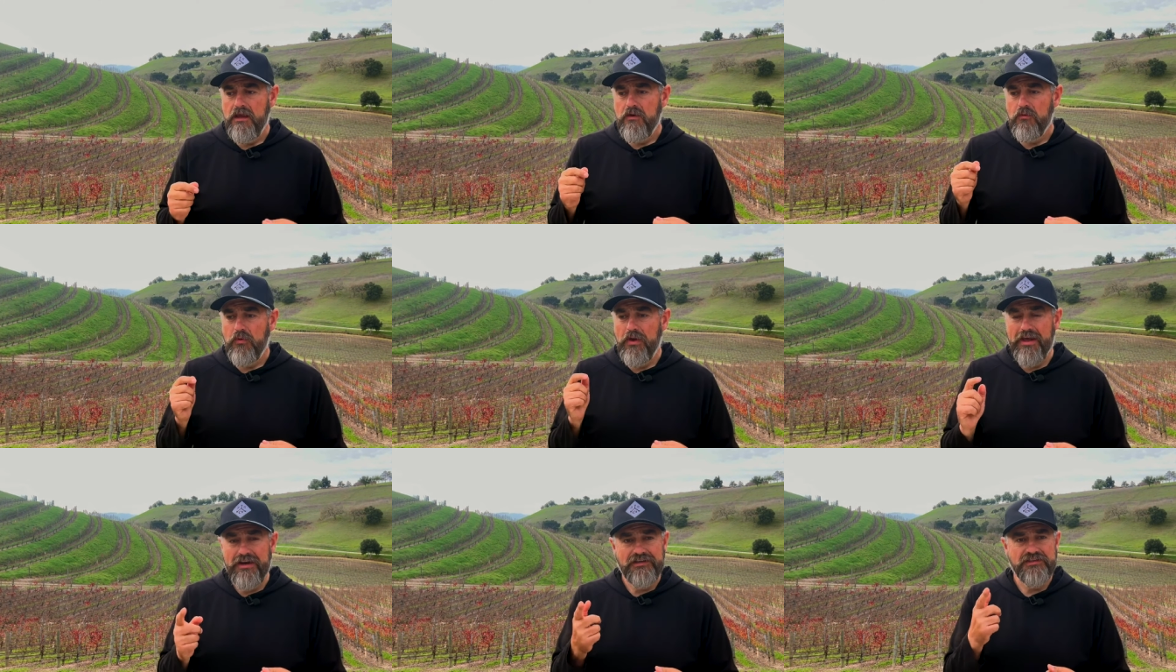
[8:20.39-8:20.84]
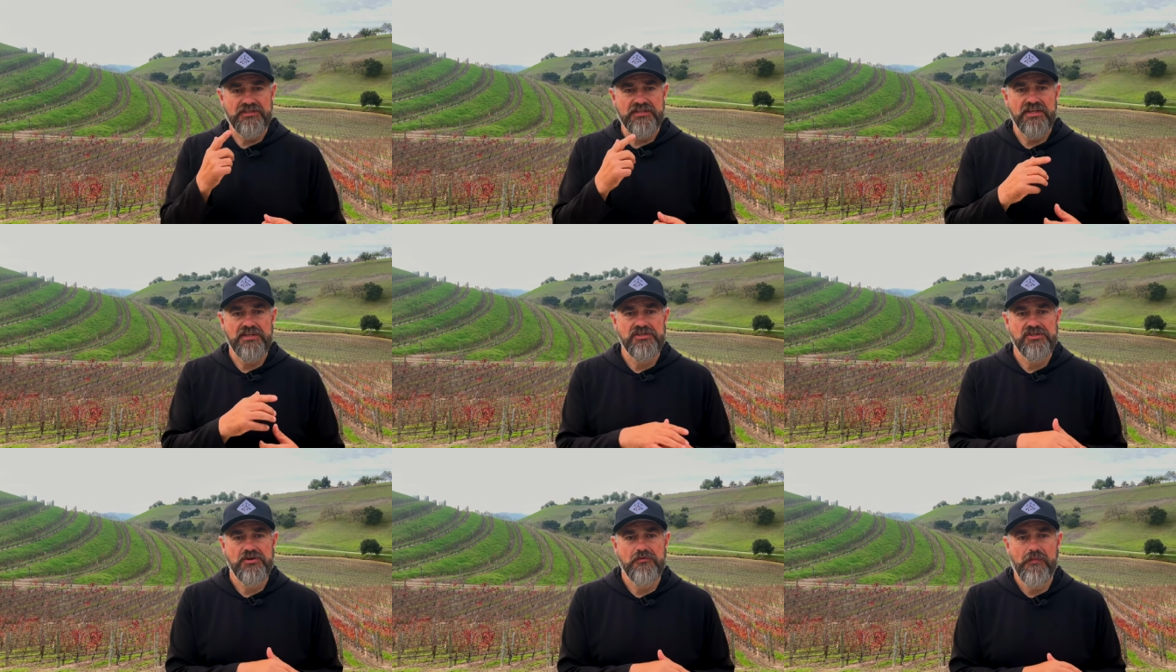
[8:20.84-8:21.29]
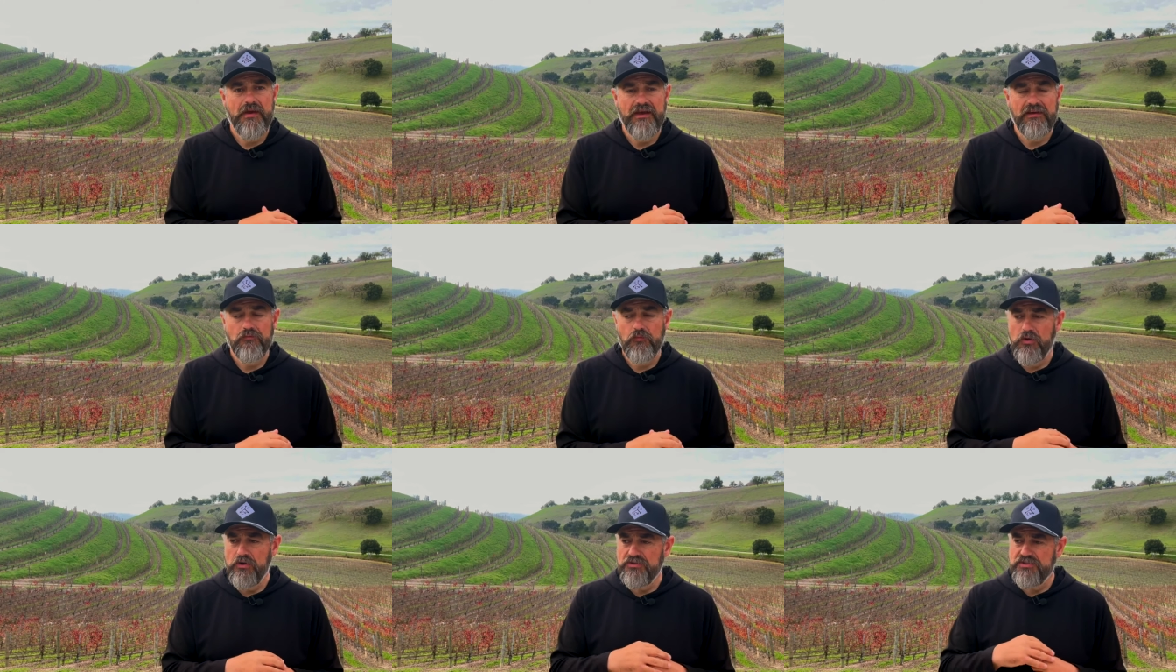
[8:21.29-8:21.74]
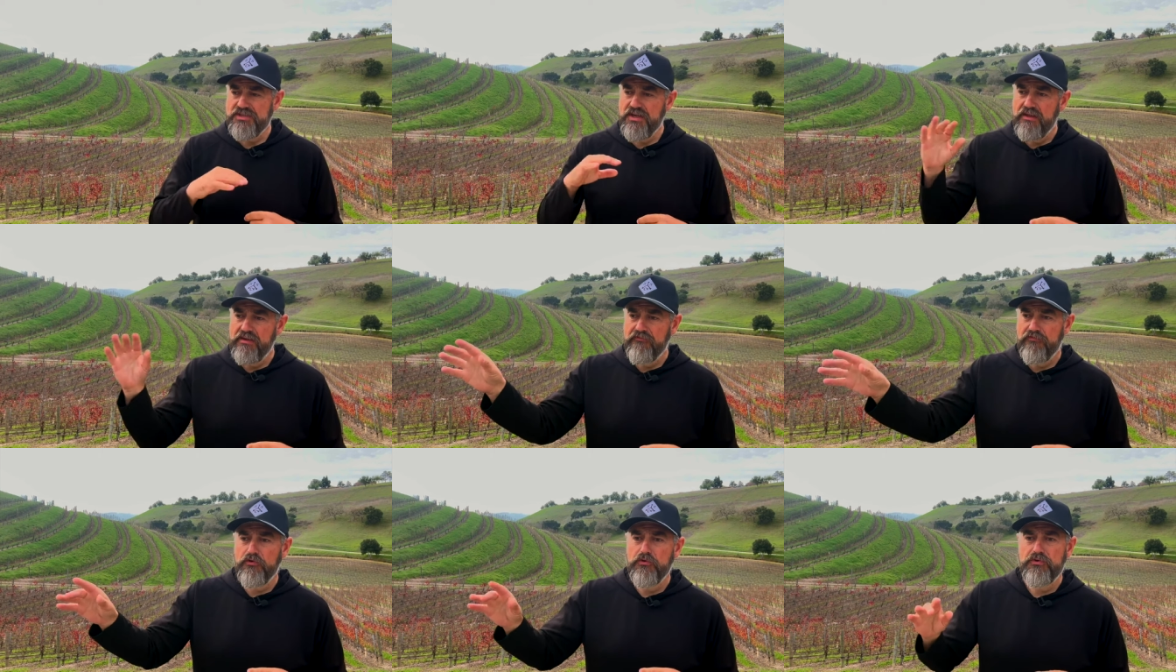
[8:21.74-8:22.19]
We had a decision to make. We were
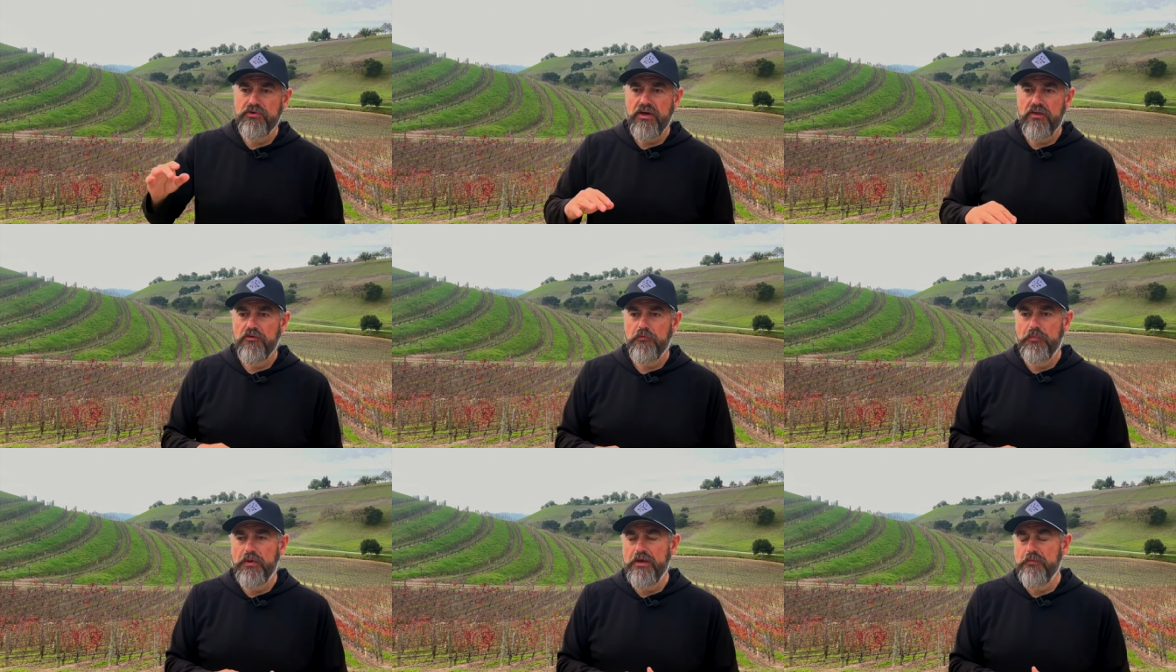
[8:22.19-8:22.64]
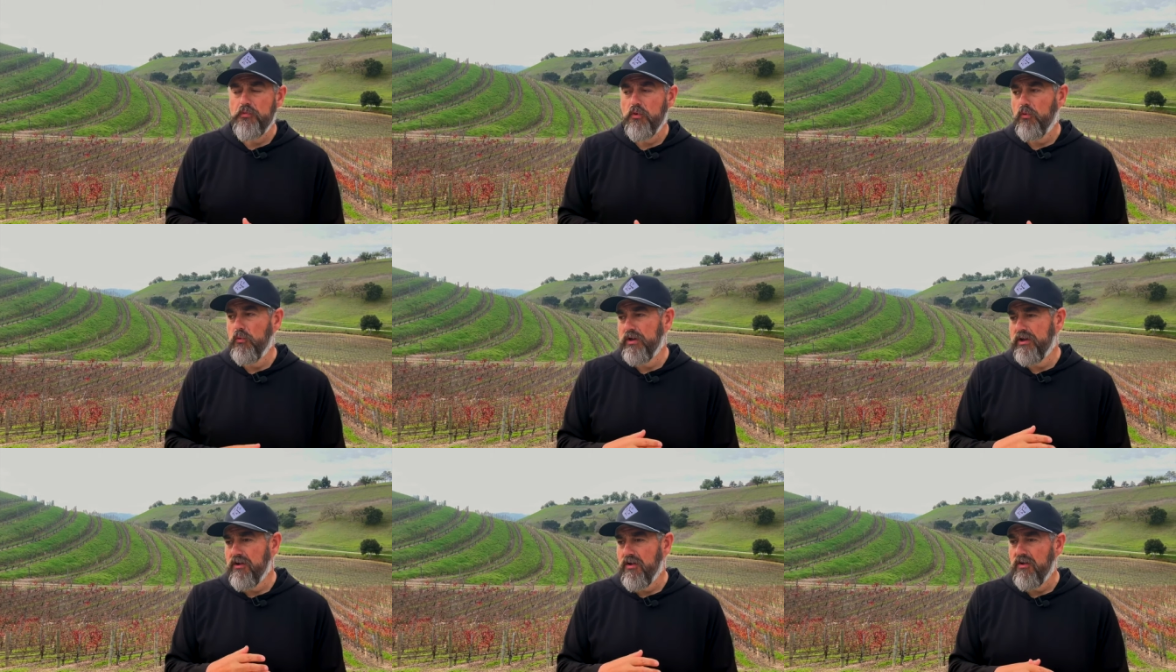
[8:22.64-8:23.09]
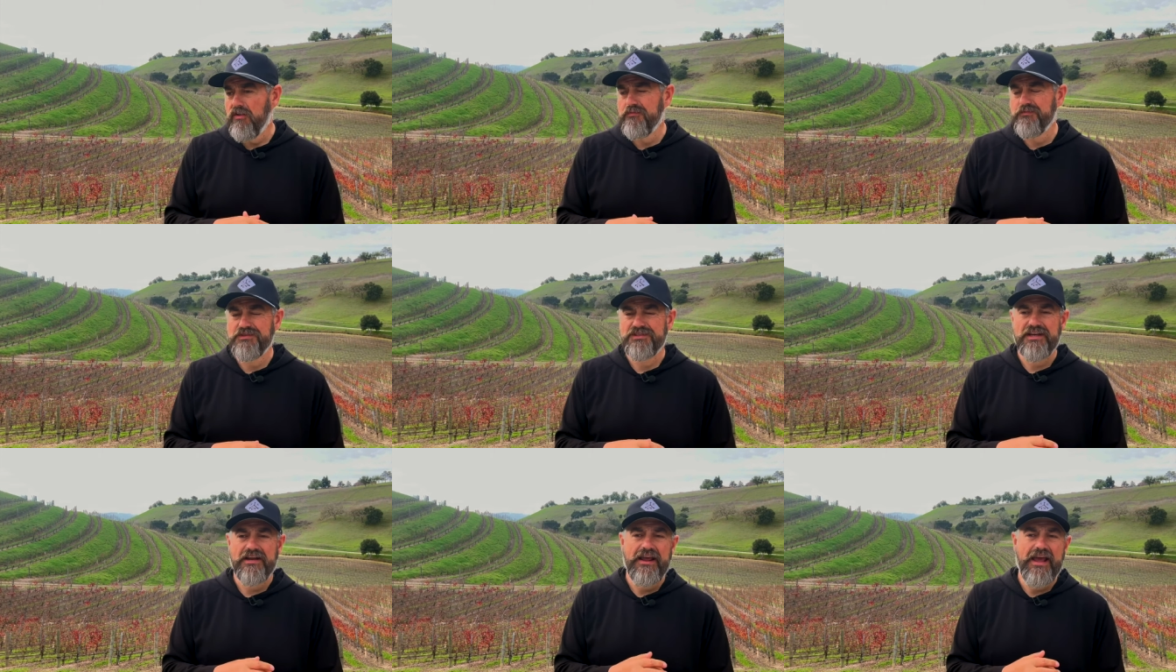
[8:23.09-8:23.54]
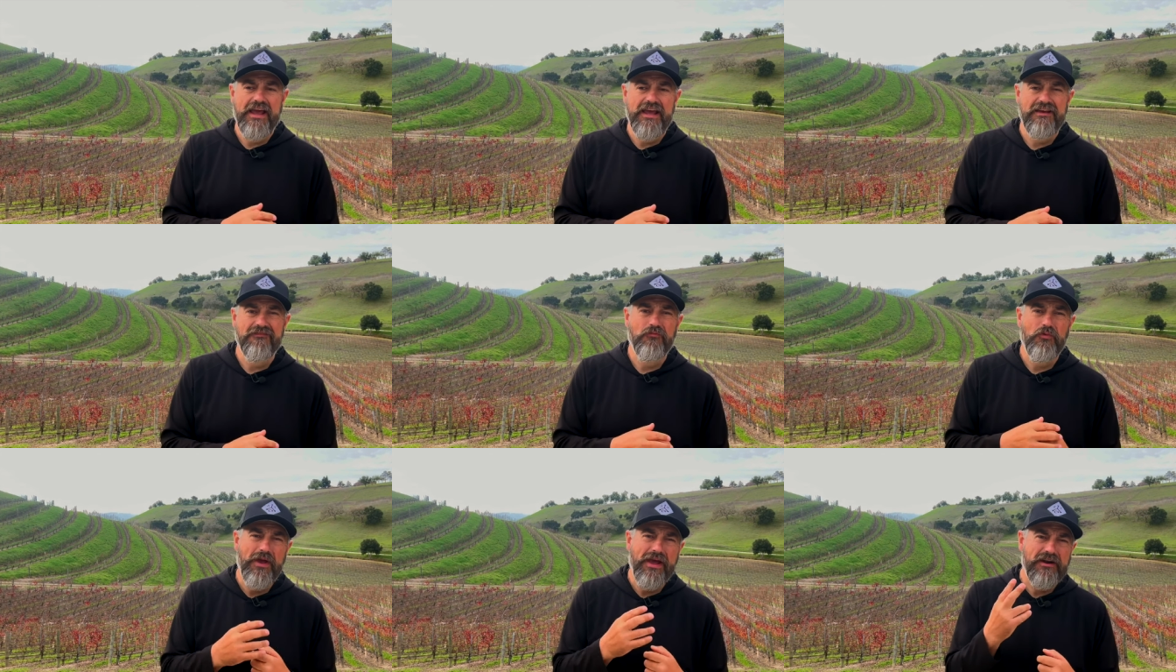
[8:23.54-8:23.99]
selling fruit to other people. We called them and said, hey,
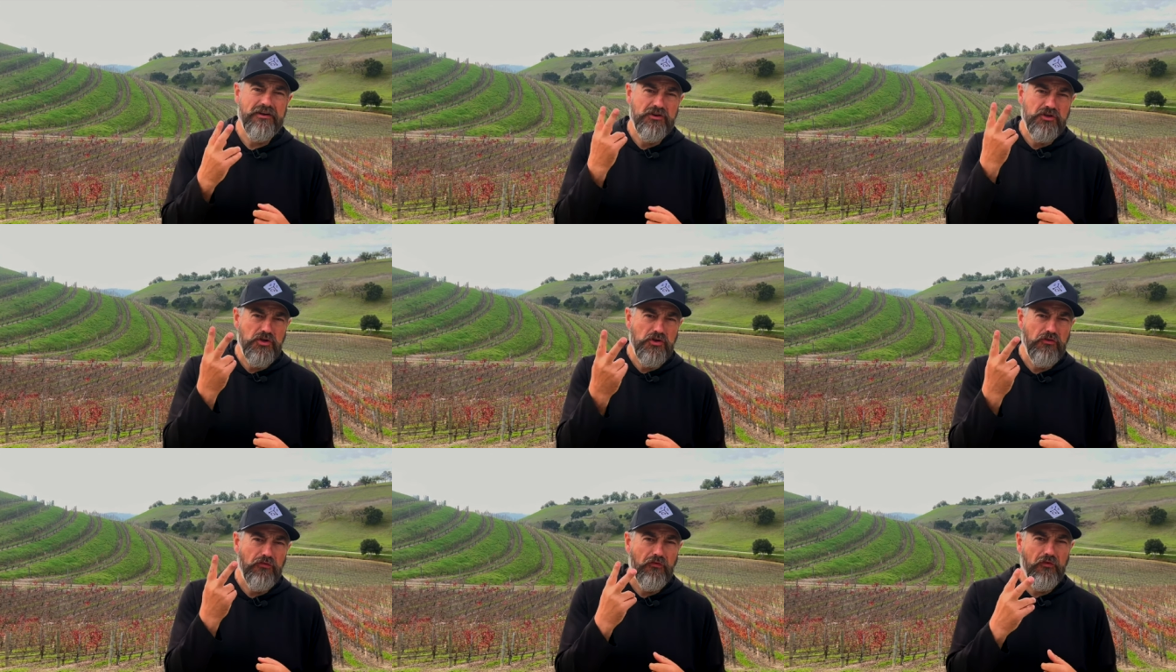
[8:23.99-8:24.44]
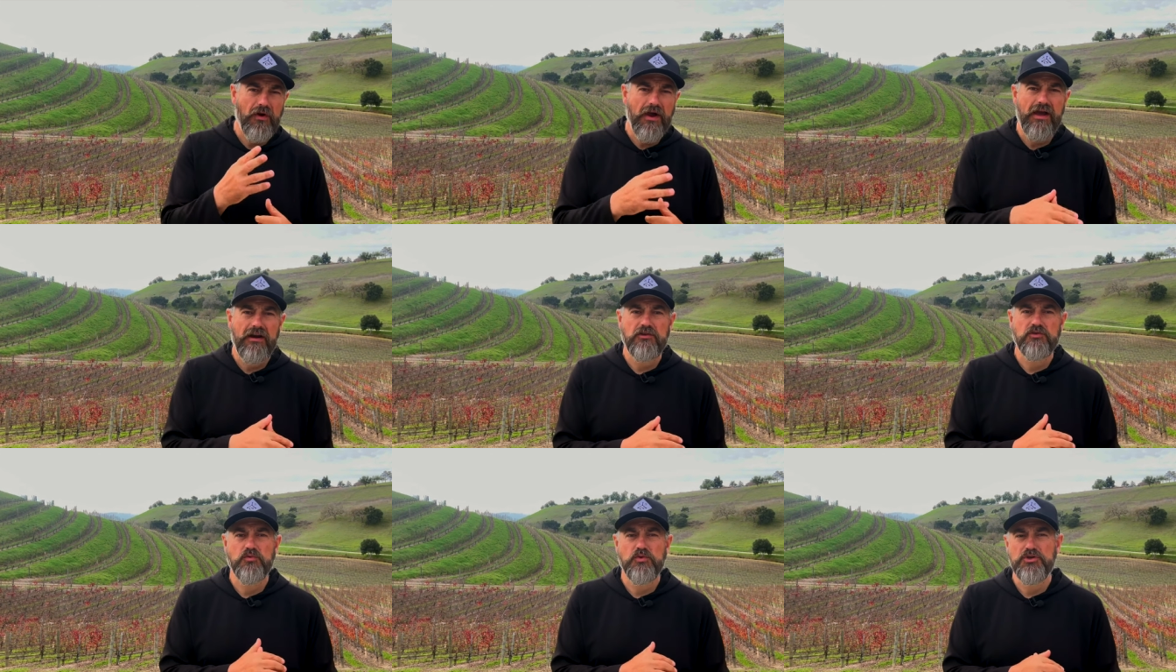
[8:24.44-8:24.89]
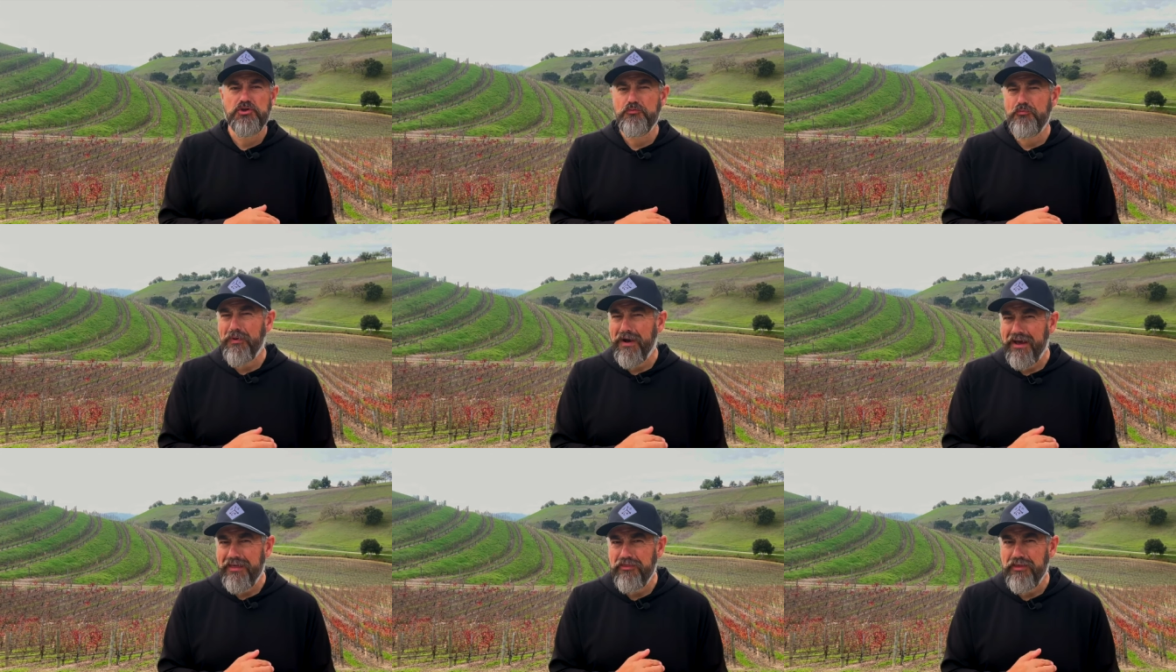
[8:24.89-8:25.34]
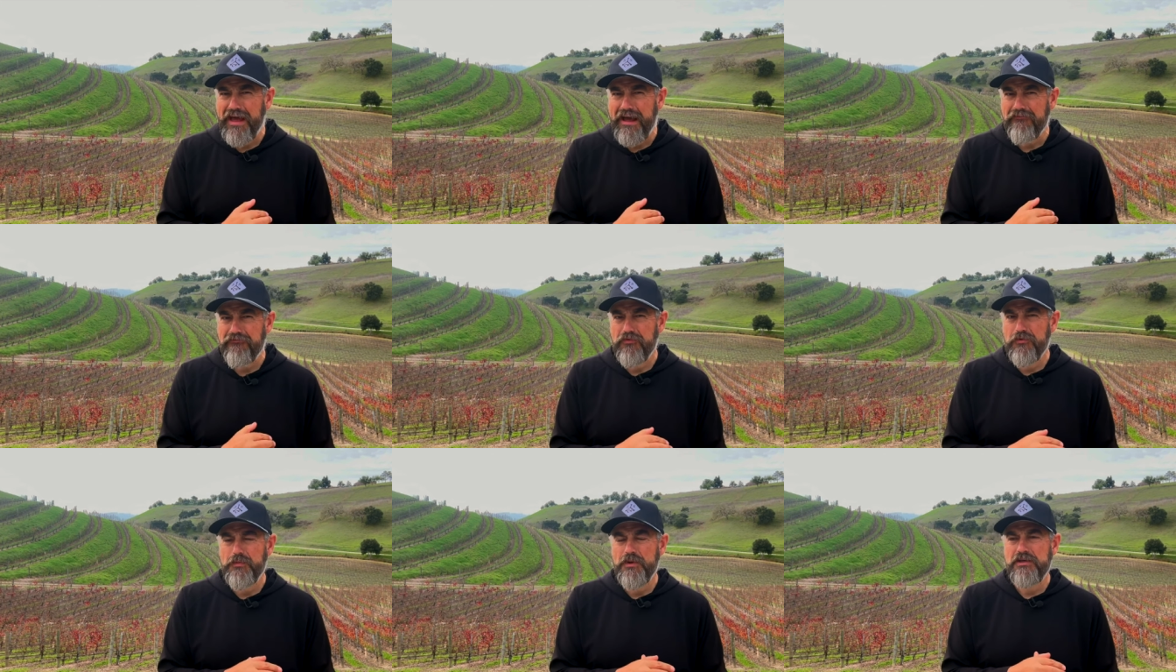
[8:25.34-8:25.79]
if we had two varietals, would you buy that
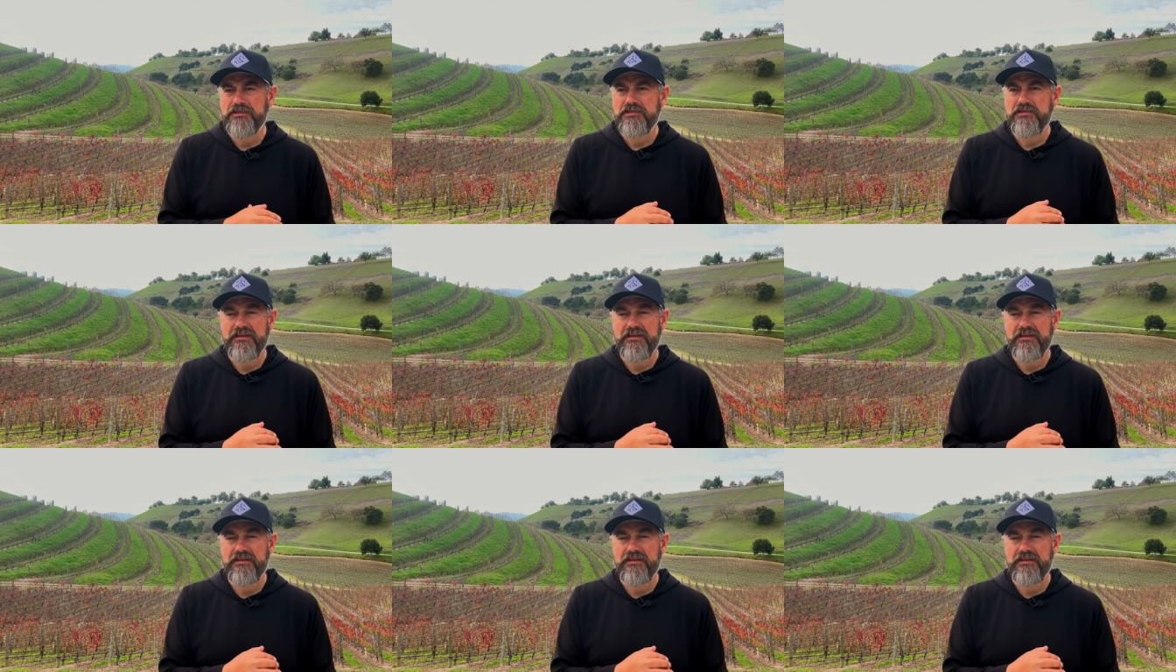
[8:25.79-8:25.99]
from us?